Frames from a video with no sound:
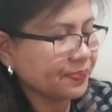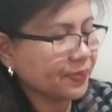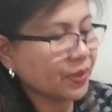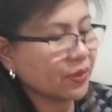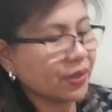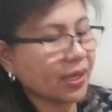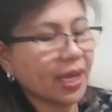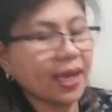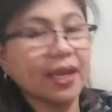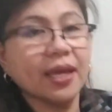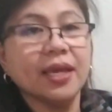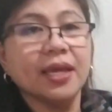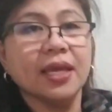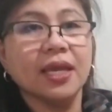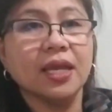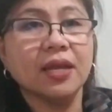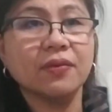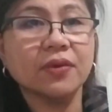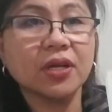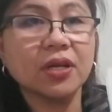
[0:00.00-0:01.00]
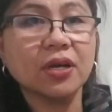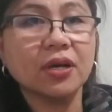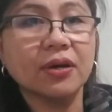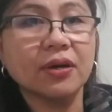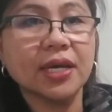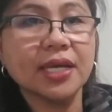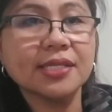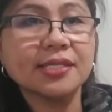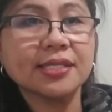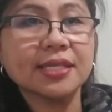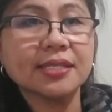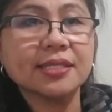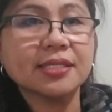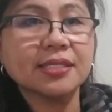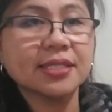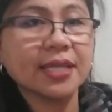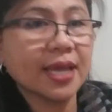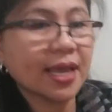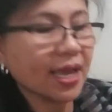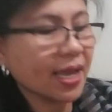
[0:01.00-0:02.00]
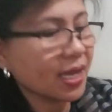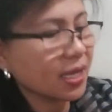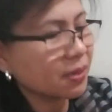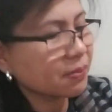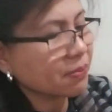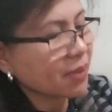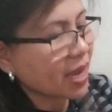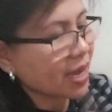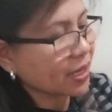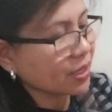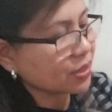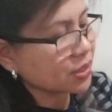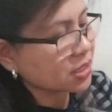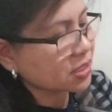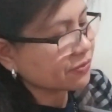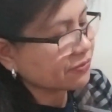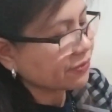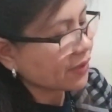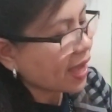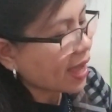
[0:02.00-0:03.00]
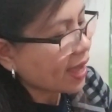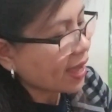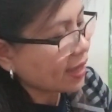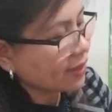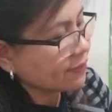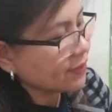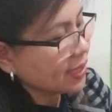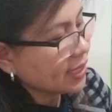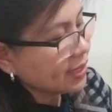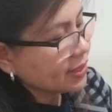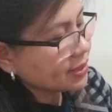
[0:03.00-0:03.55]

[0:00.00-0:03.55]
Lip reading: Okay, here we go. It says 10 minus 5.